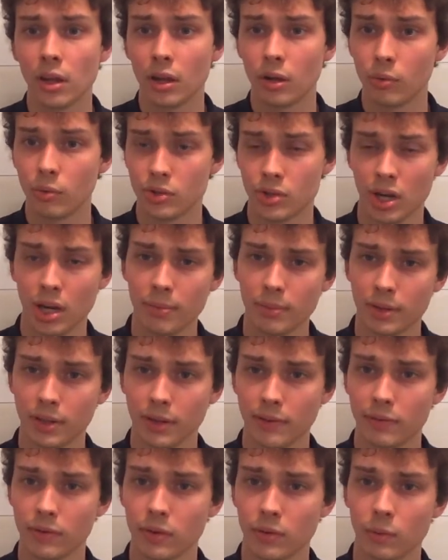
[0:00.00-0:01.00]
which I
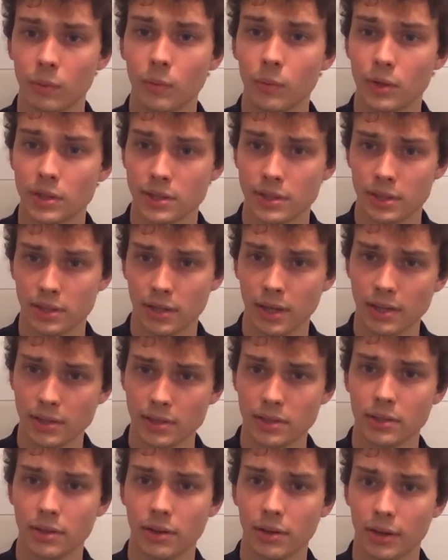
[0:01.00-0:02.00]
believed was
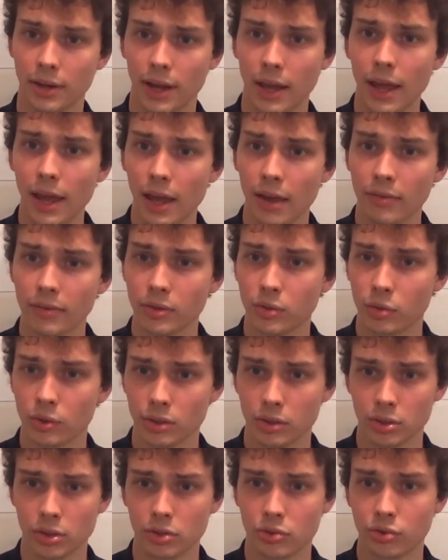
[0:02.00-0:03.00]
necessary to have in order
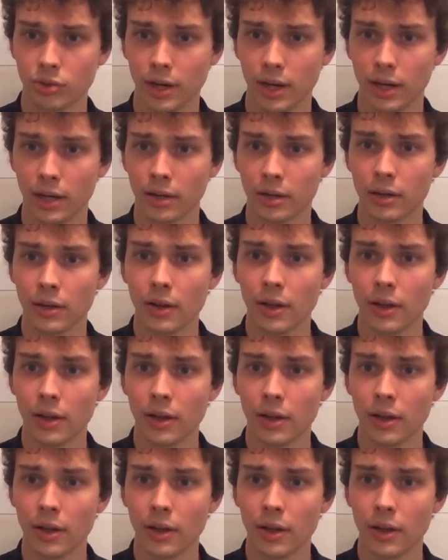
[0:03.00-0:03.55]
to train